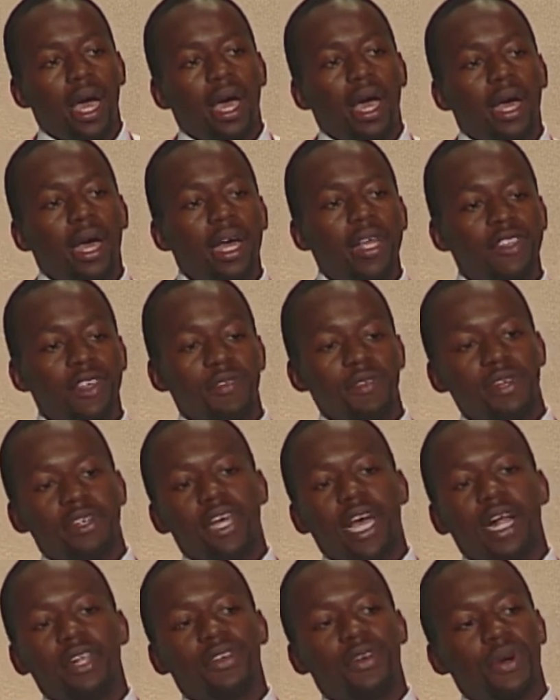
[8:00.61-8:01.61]
As every
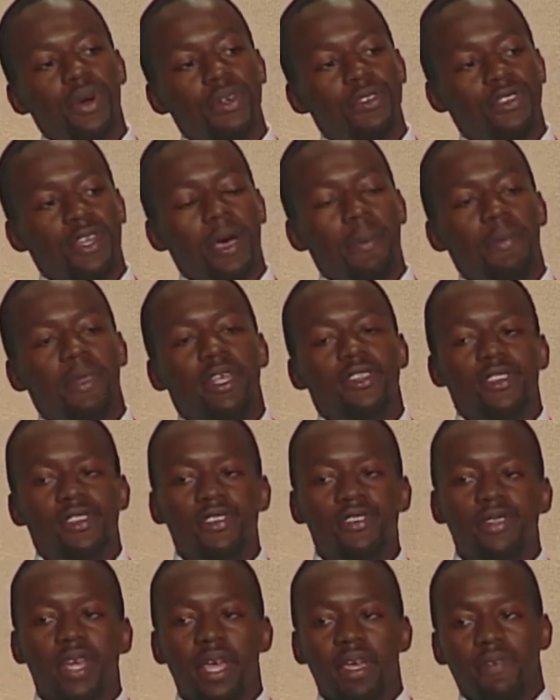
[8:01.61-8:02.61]
child grows up, there's a
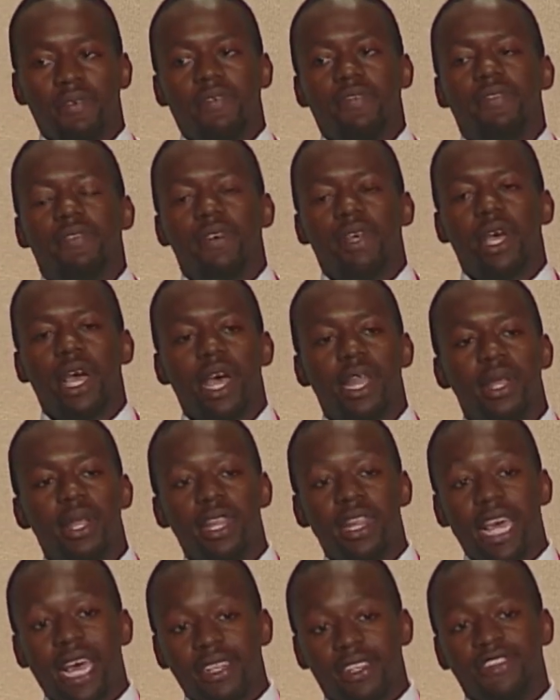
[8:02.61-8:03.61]
safe, and in
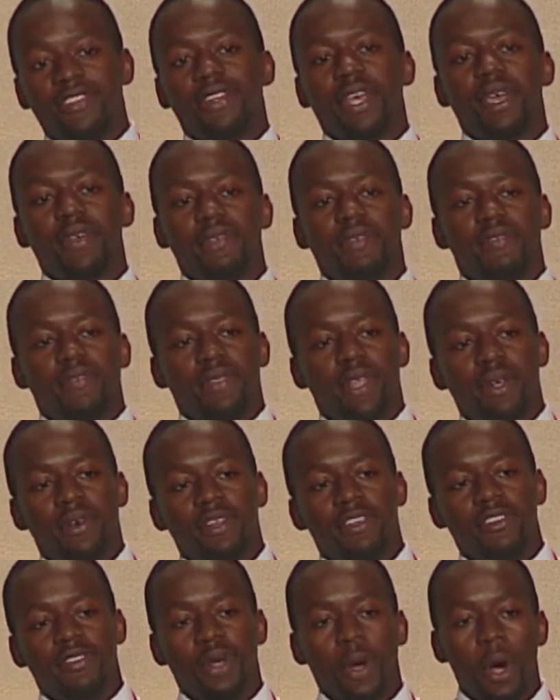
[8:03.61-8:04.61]
that safe, there
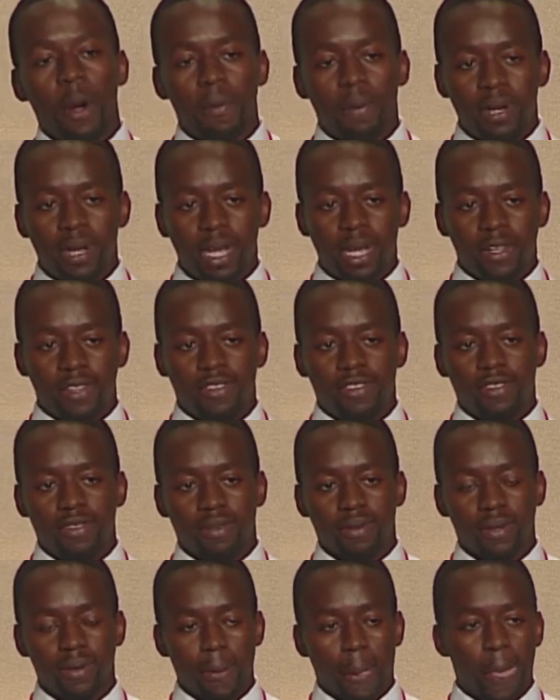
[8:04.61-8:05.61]
is the openness
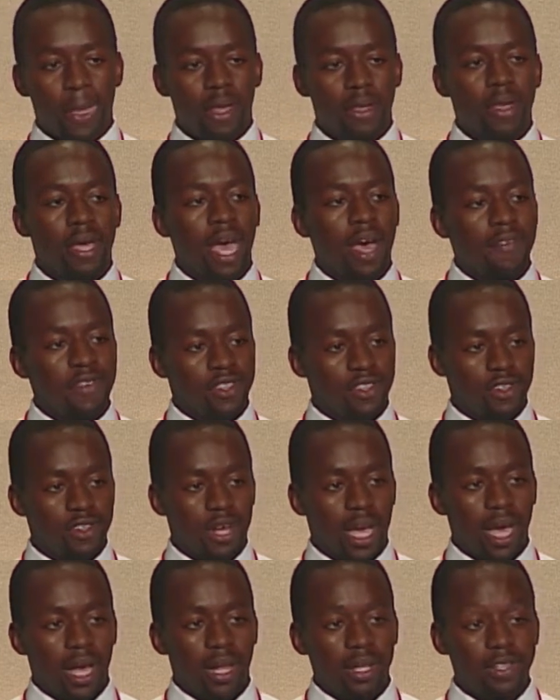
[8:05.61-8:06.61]
that you have as a
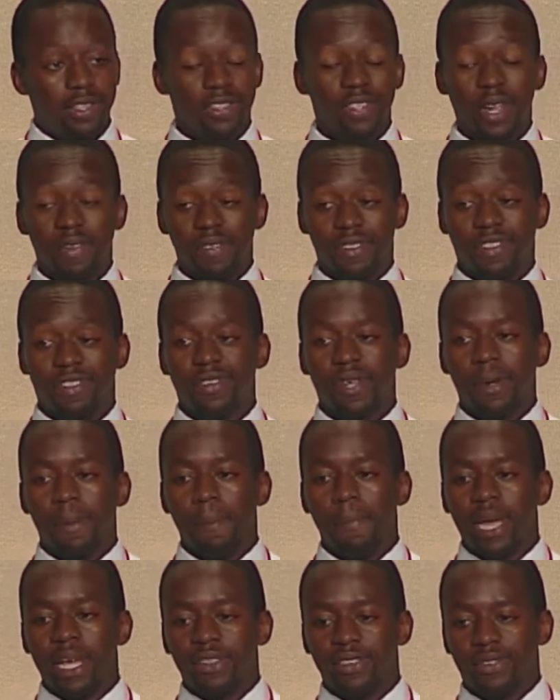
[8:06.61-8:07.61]
child, self-esteem
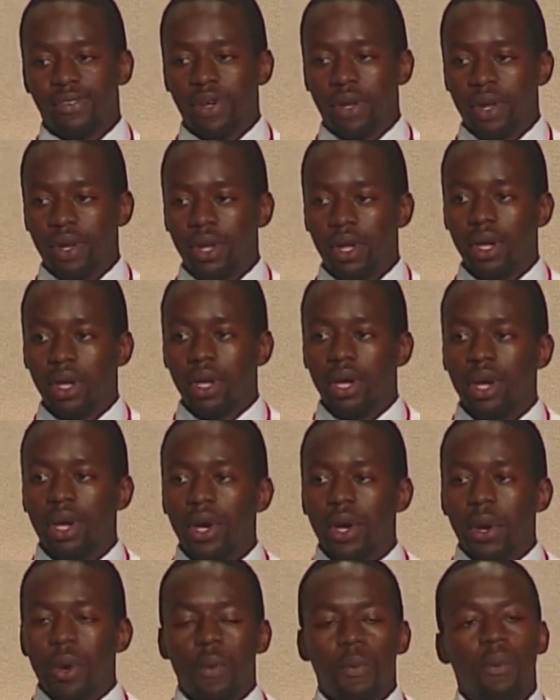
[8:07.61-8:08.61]
based on
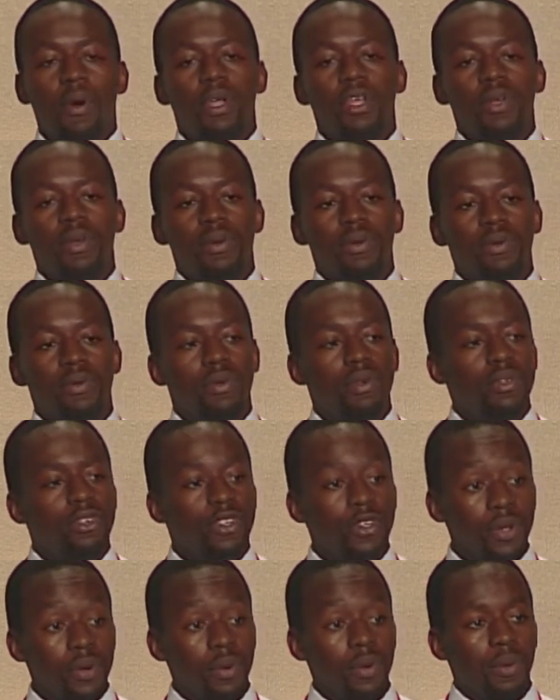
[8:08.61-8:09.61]
what you
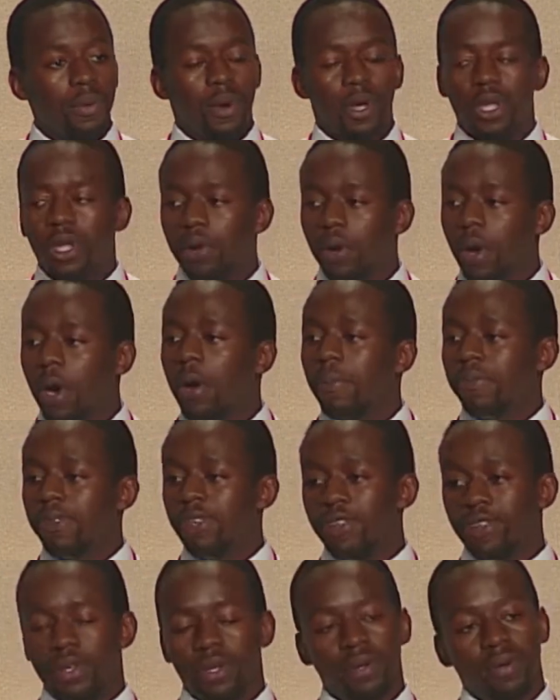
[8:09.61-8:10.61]
do, what you hope to
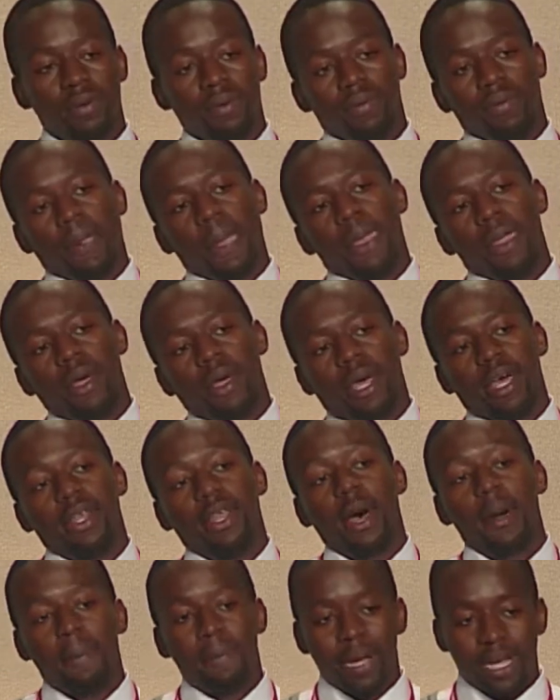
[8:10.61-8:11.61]
do, and
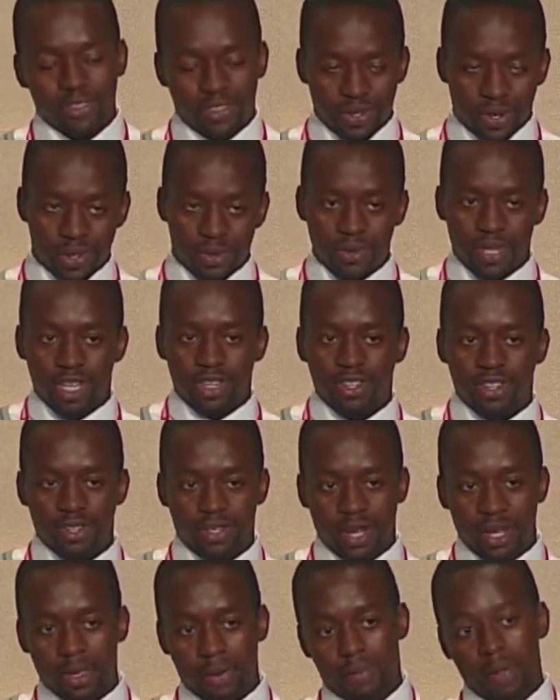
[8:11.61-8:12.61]
not based on your relation to
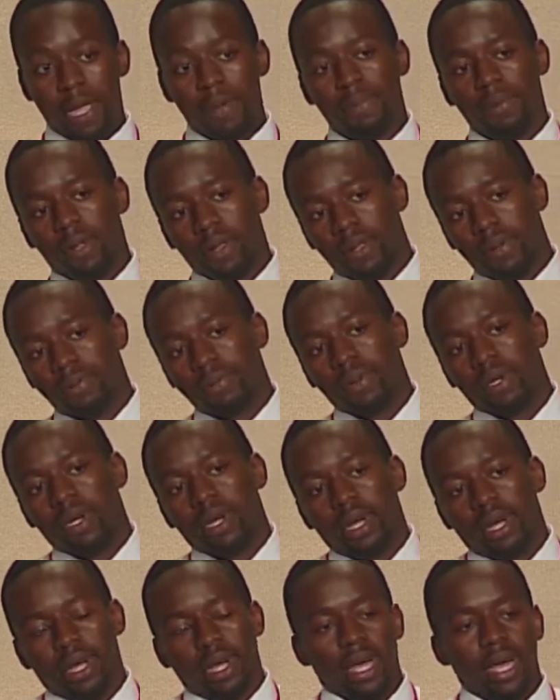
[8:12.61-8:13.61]
other people,
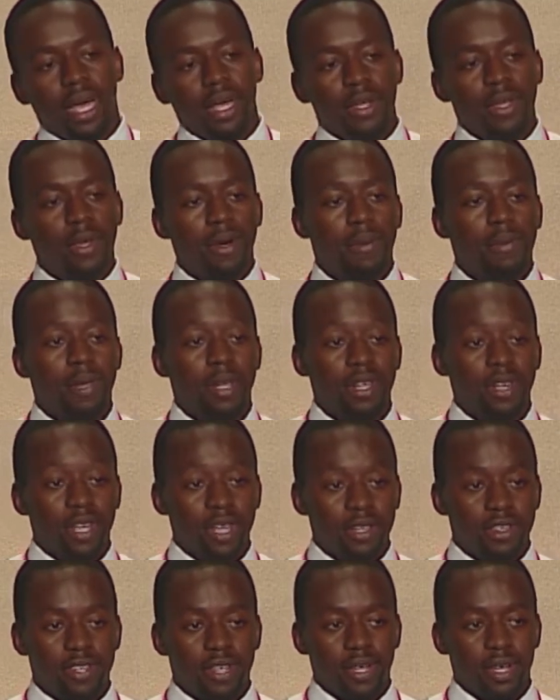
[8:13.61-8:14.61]
your ability
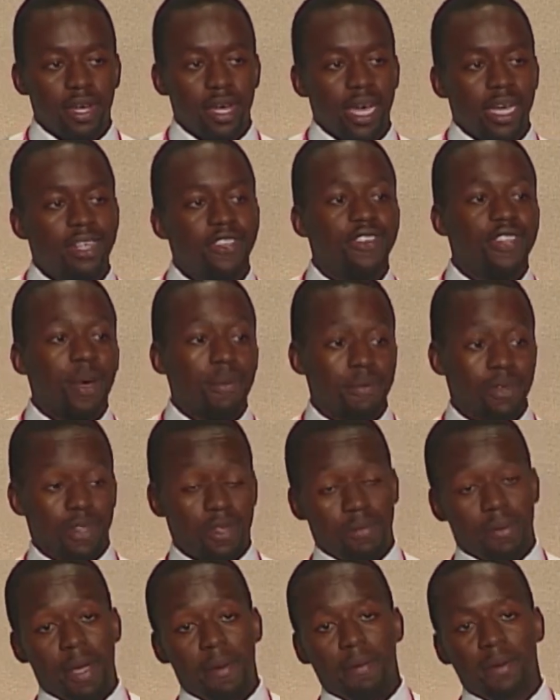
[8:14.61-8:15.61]
to accept other
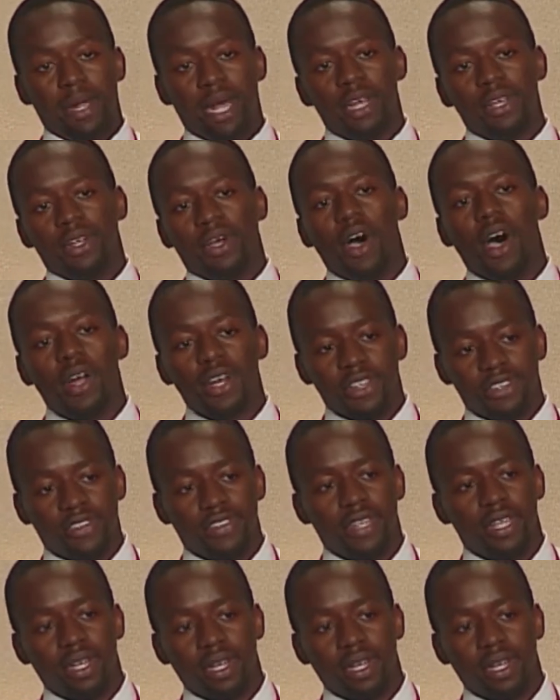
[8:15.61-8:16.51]
people, and your honesty.